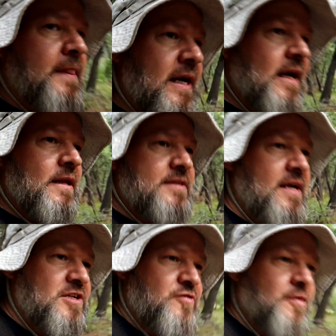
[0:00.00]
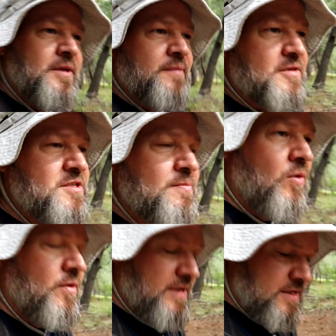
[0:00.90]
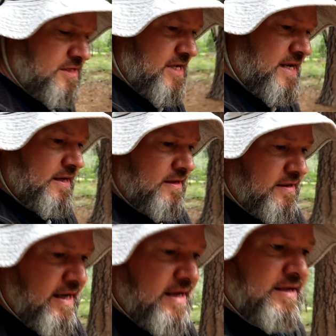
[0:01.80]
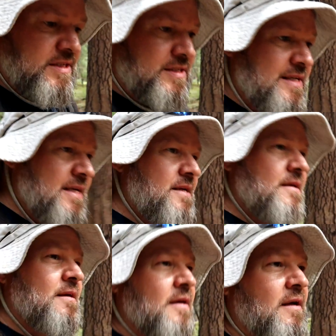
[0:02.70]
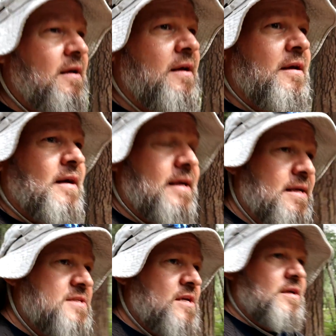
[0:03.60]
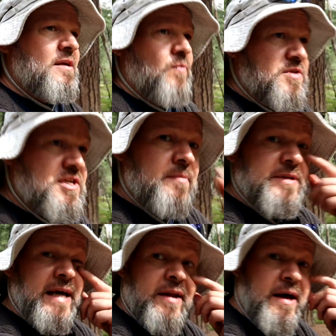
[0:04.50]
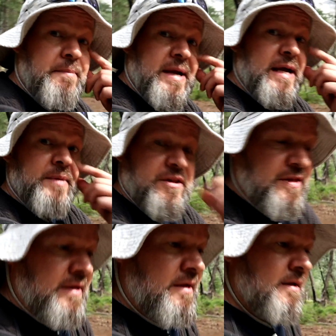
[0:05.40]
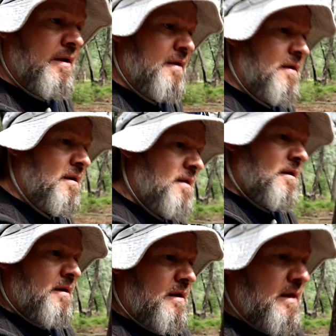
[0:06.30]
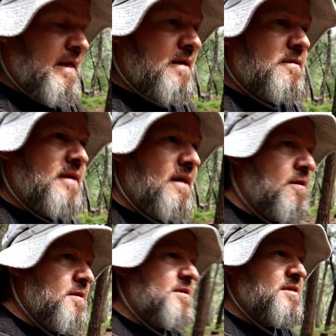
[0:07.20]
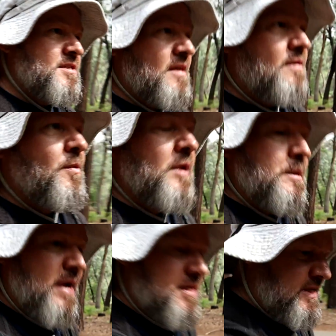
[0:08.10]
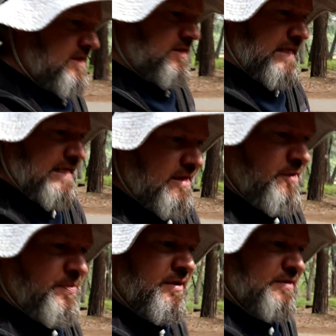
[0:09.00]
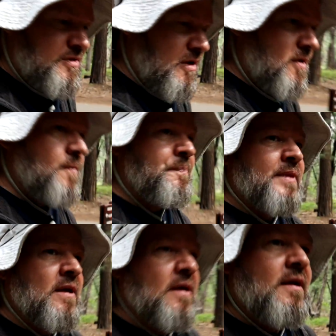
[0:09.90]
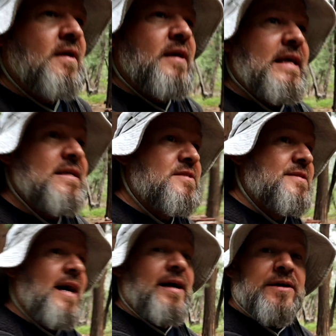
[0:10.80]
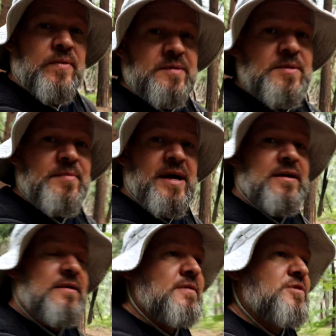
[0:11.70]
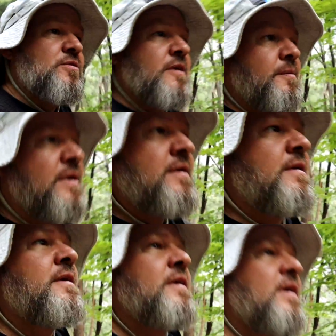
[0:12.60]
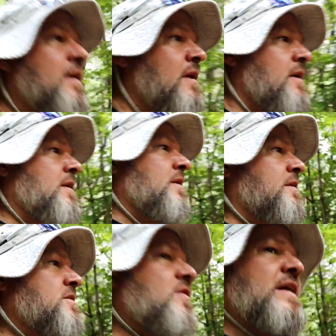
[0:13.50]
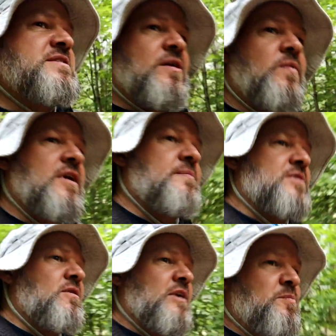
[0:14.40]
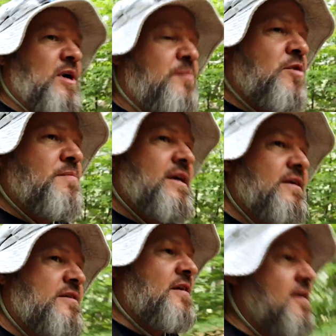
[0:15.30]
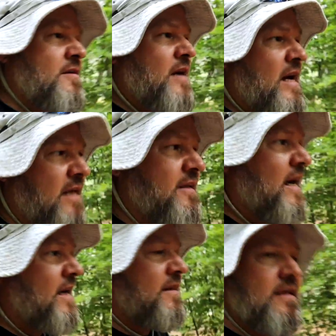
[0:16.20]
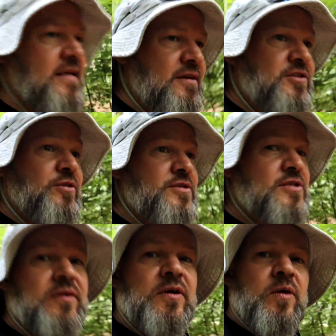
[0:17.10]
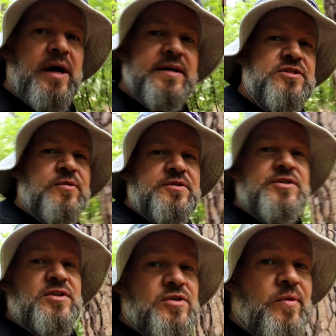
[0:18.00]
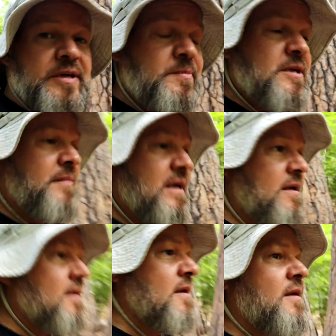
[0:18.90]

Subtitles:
I got a text from him this morning saying that his knee, I guess he was coming down out of Mammoth, and the descent really messed his knee up. So he is not to be making the trip. So as I went up to go get my permit, I had to knock that down to a solo hike. So it's just going to be me.